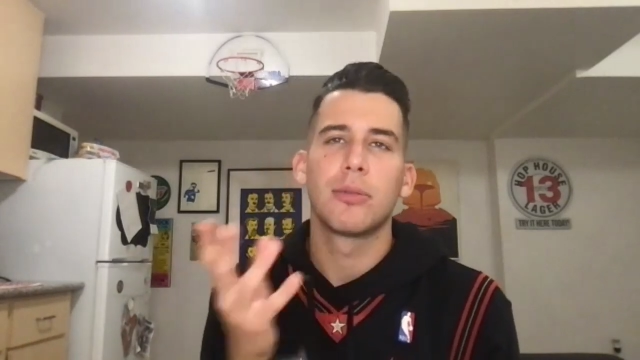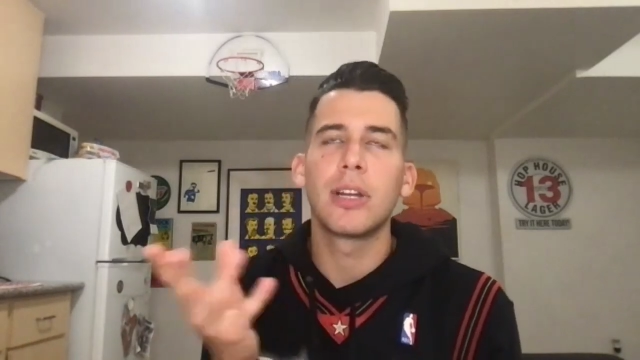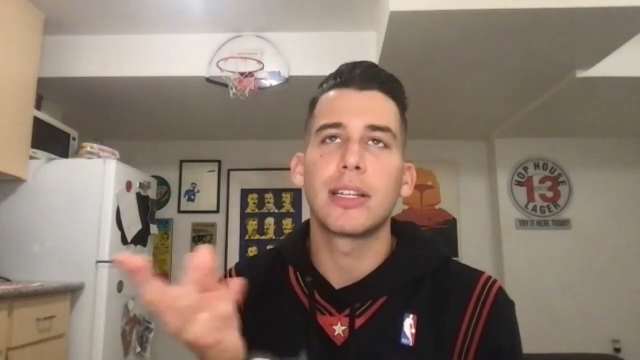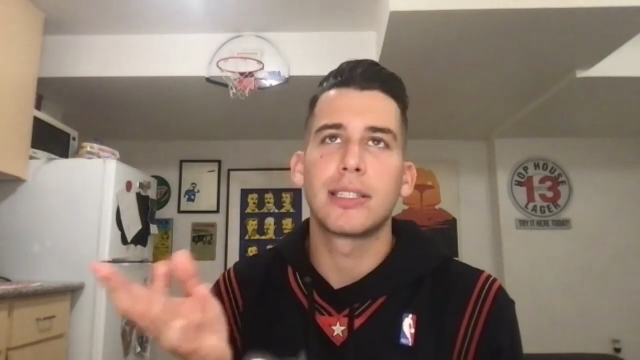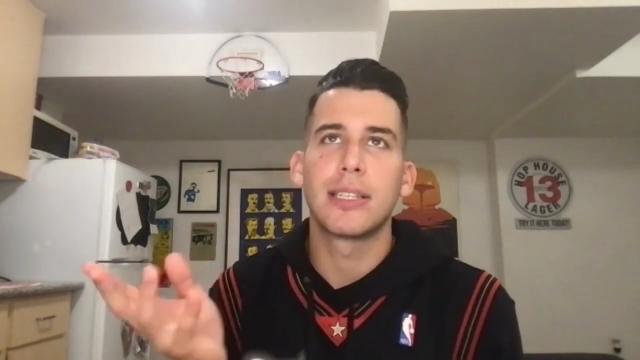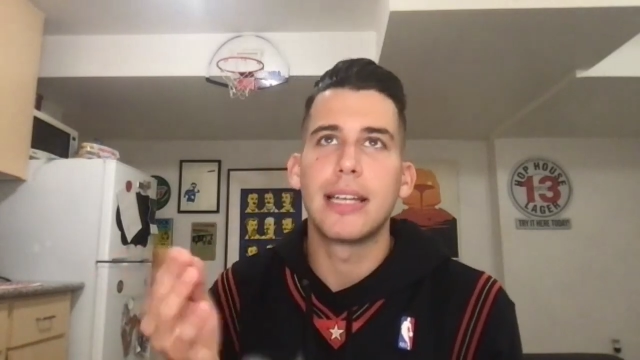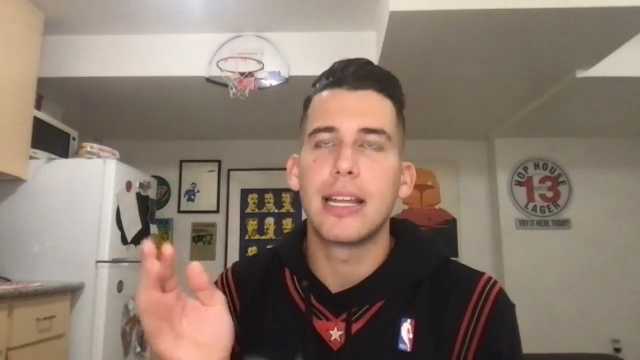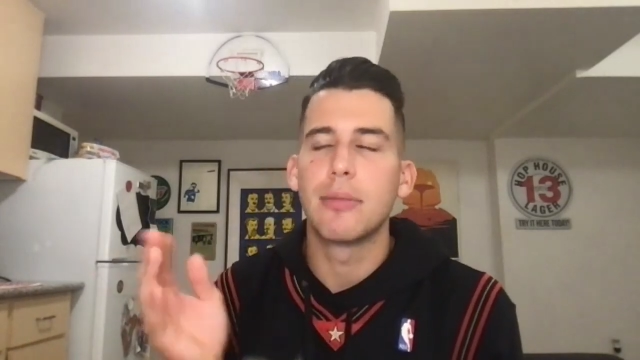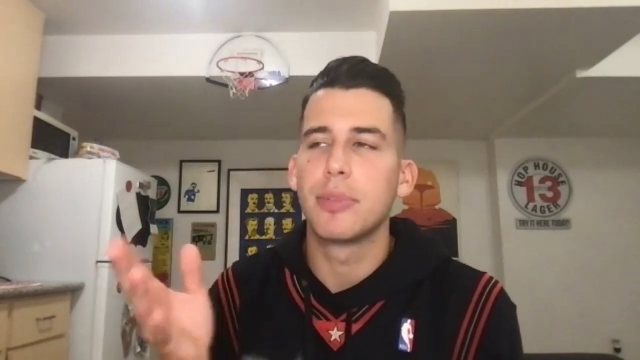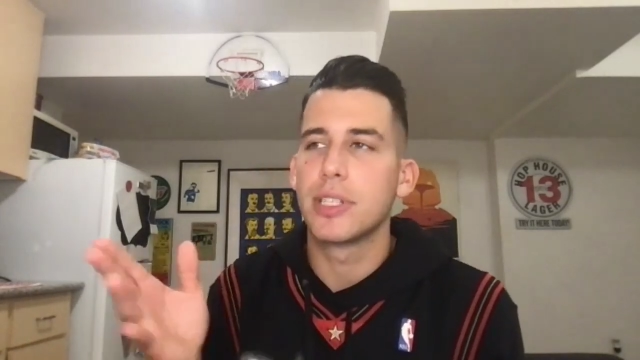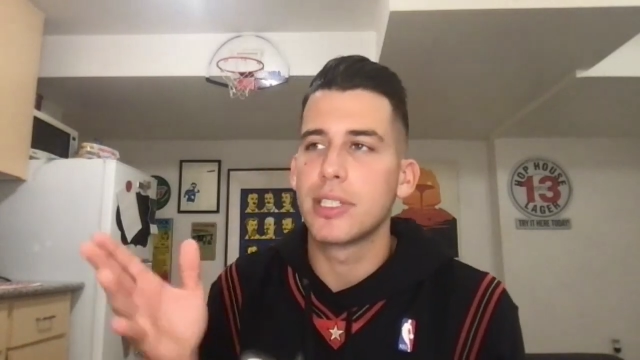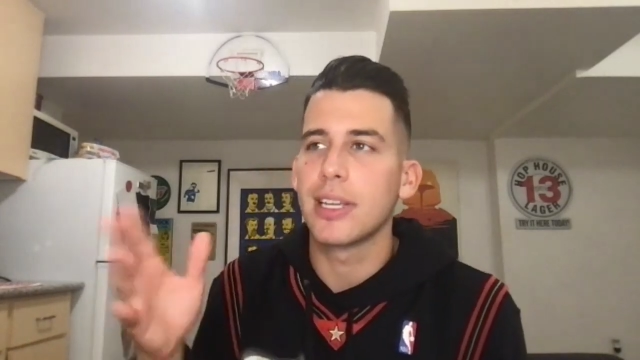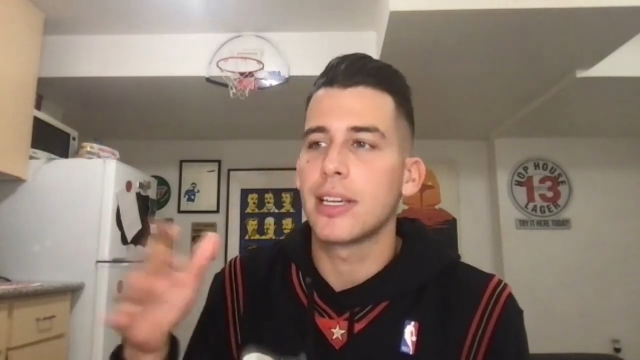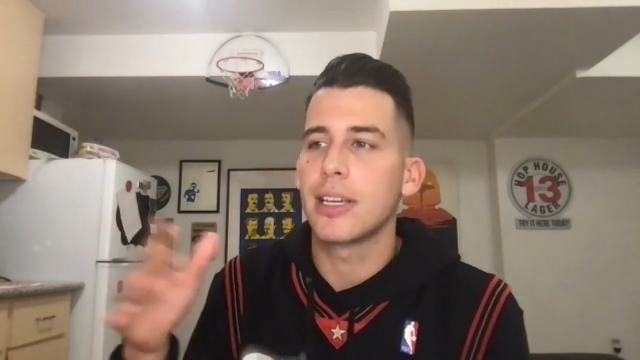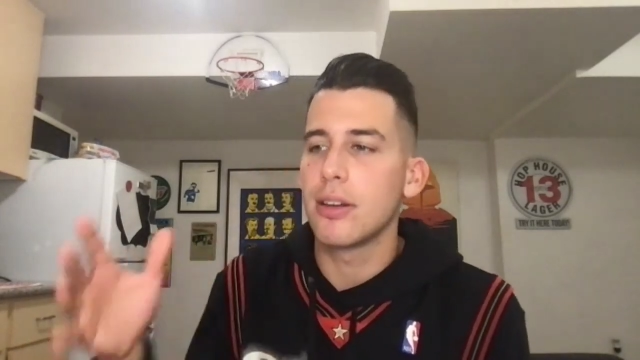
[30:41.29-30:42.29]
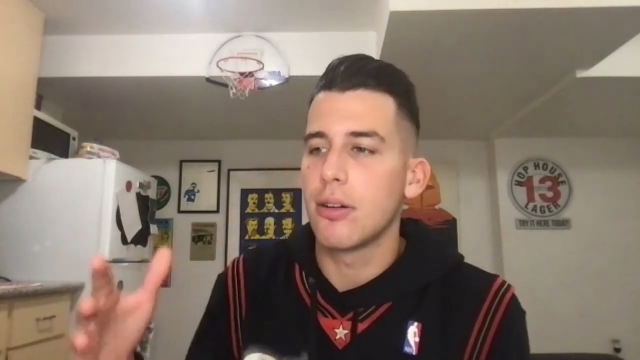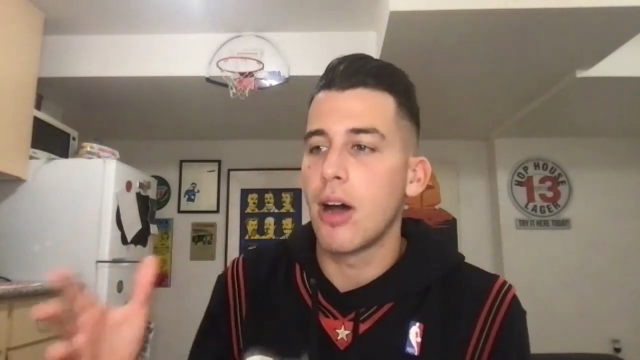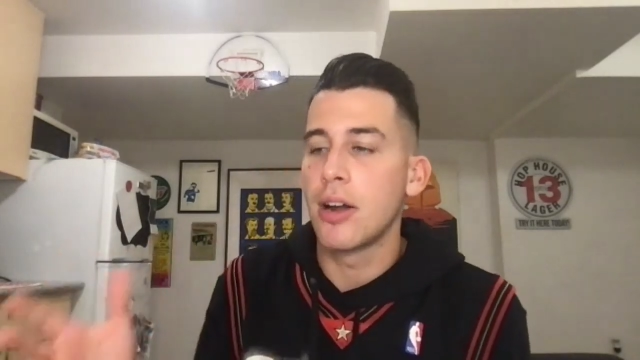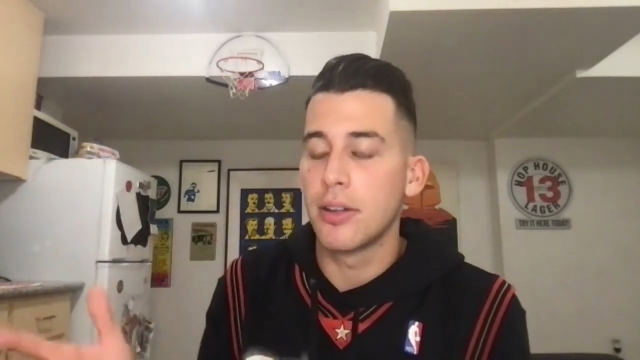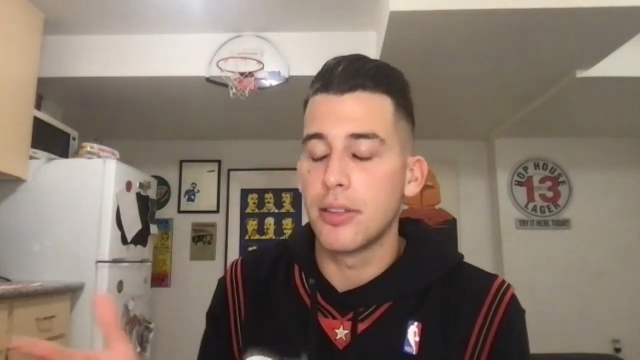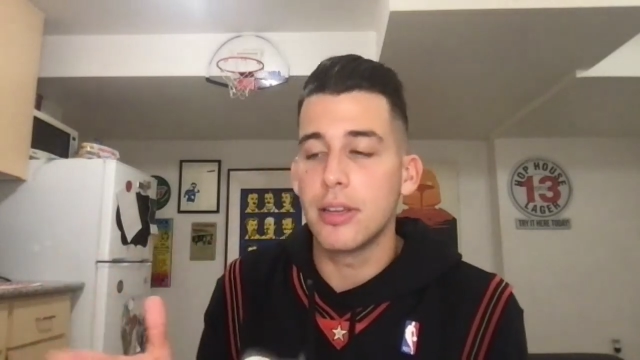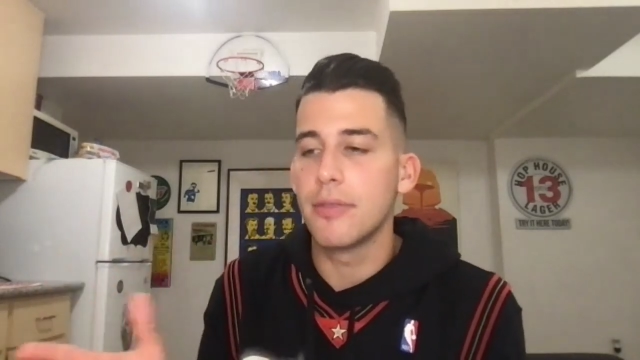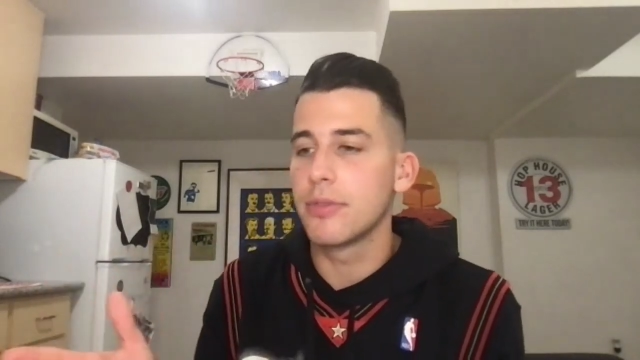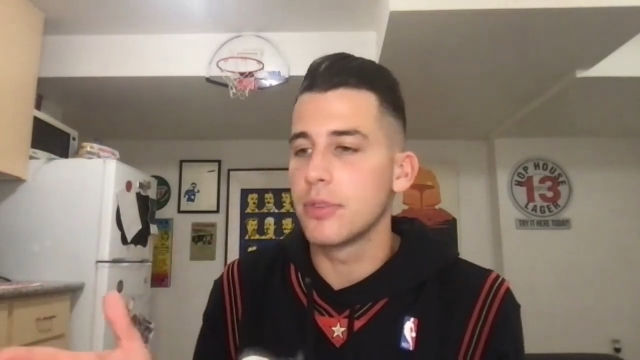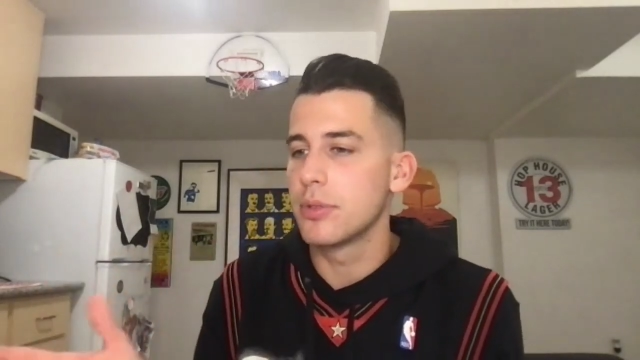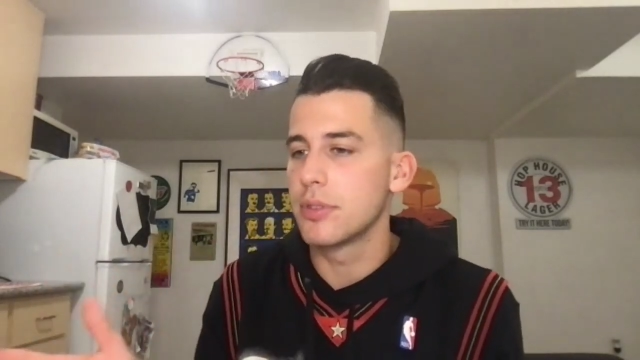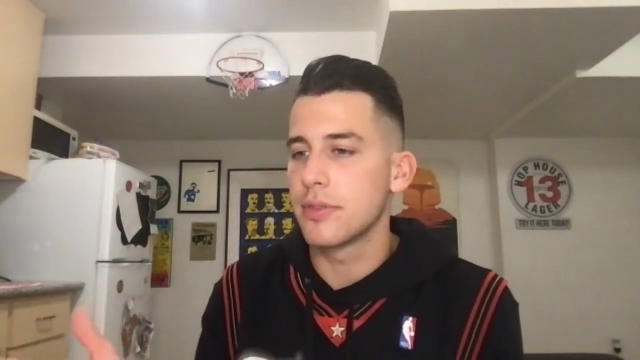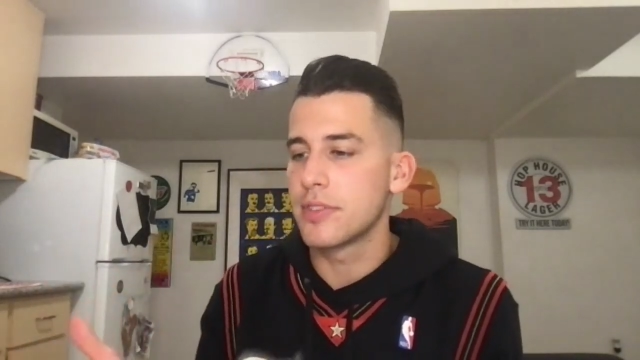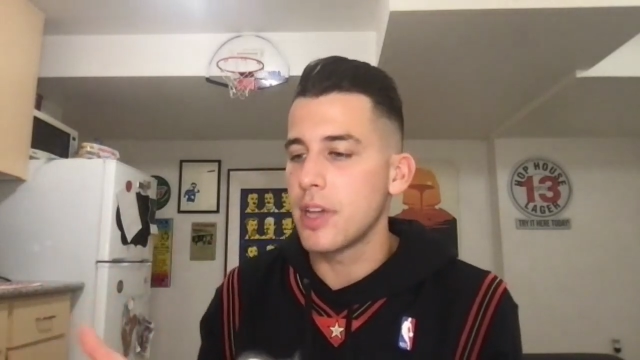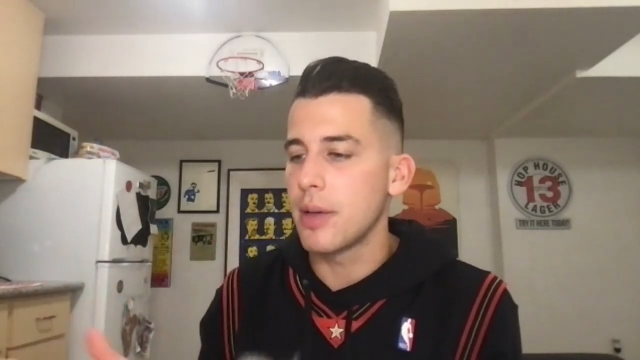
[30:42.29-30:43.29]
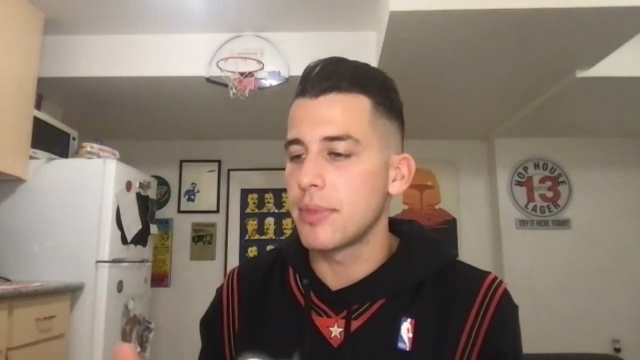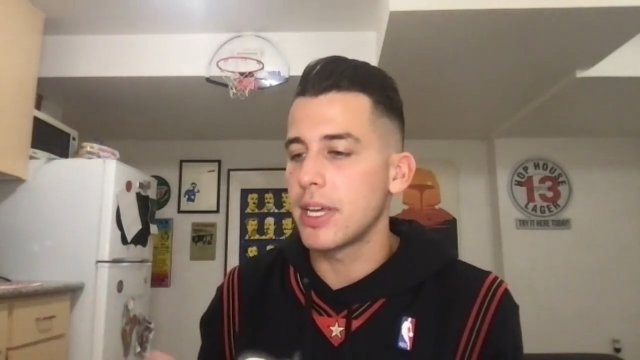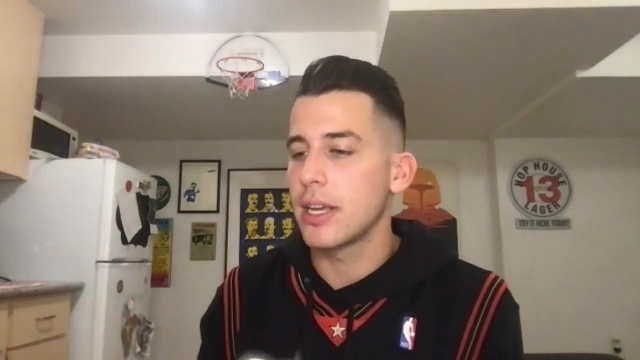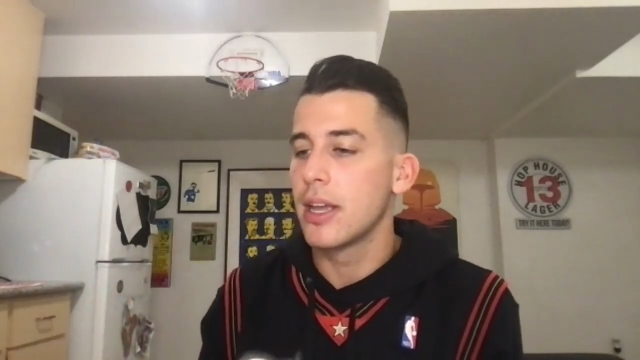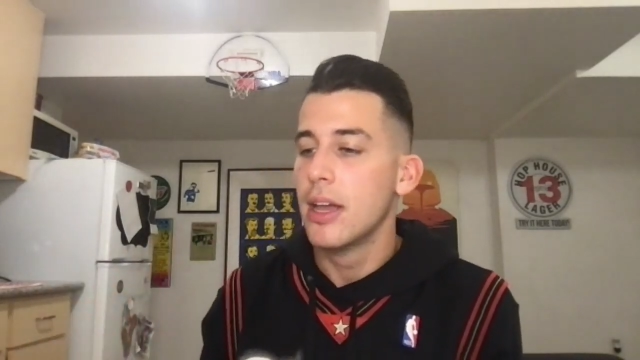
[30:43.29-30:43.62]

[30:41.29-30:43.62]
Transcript: not sedated, but just like, you know, under the influence of something.